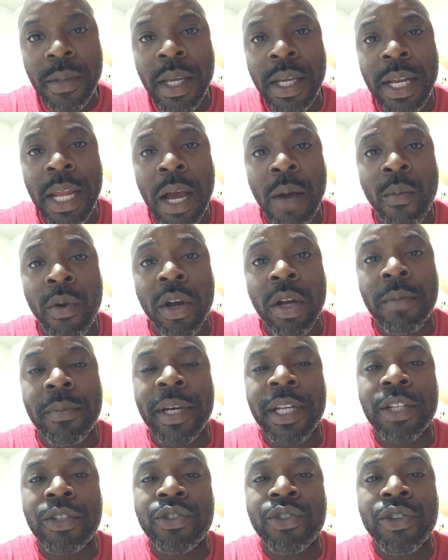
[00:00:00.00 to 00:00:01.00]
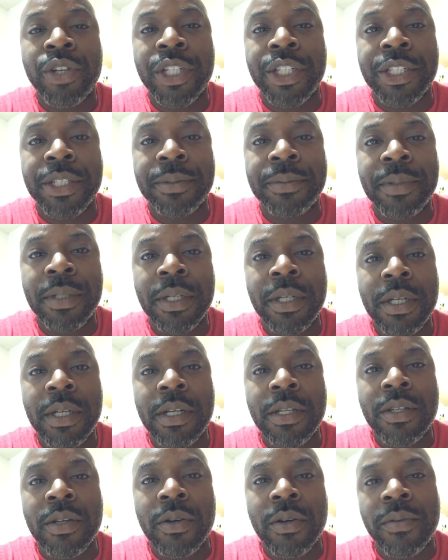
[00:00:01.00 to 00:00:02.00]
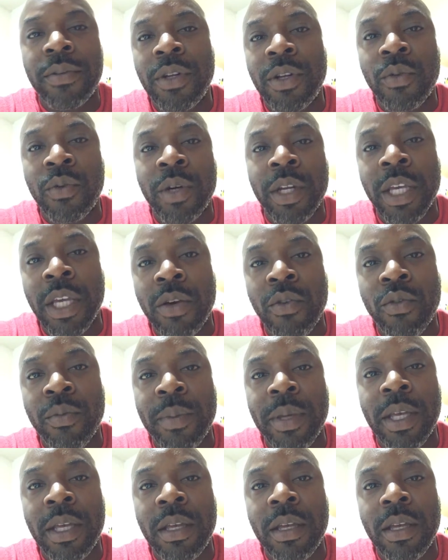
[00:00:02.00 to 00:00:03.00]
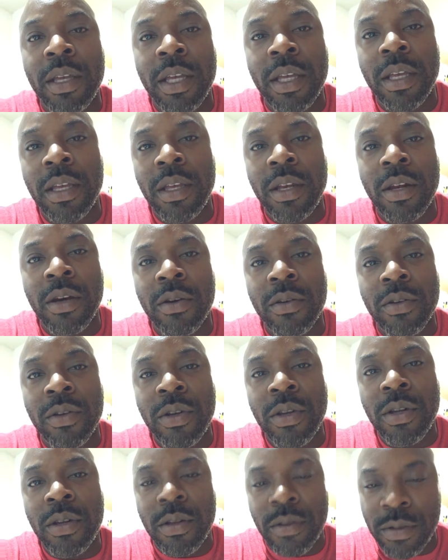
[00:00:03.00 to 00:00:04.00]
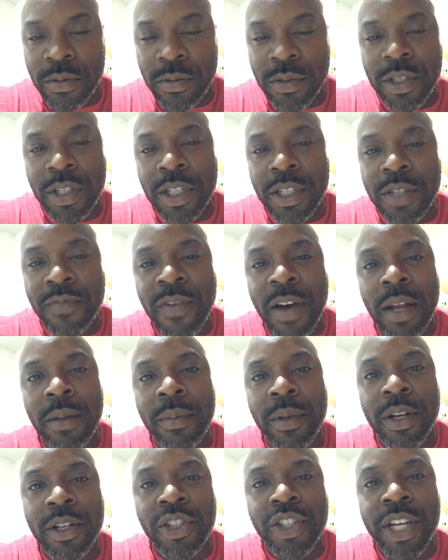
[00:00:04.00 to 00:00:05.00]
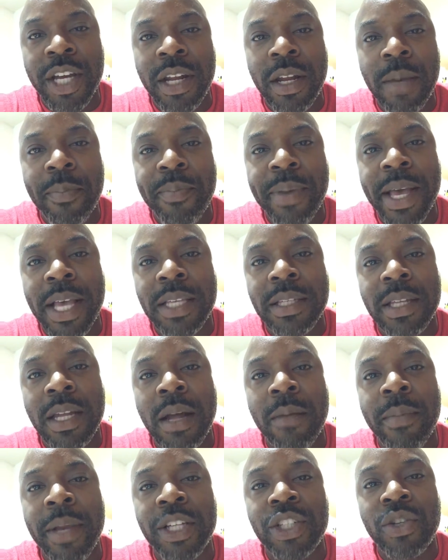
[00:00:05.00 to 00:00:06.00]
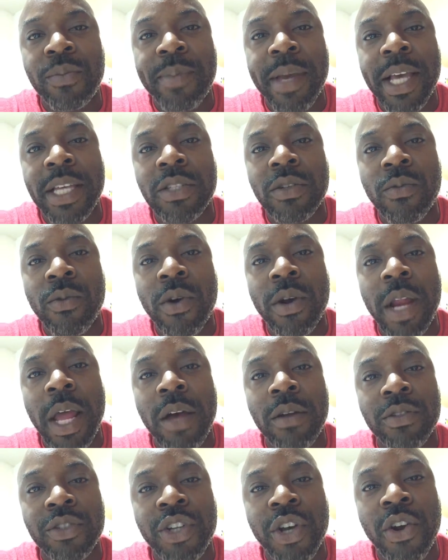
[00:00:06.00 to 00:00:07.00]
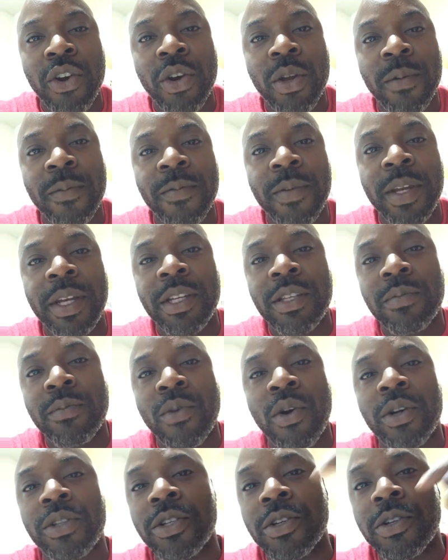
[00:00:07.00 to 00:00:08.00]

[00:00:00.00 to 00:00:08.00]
Now I'm working on my nutrition. So if you don't want to get with me, you know, you just follow me on the channel. I pass it out. Make sure you pass the word out on Turned Up Fitness. Mark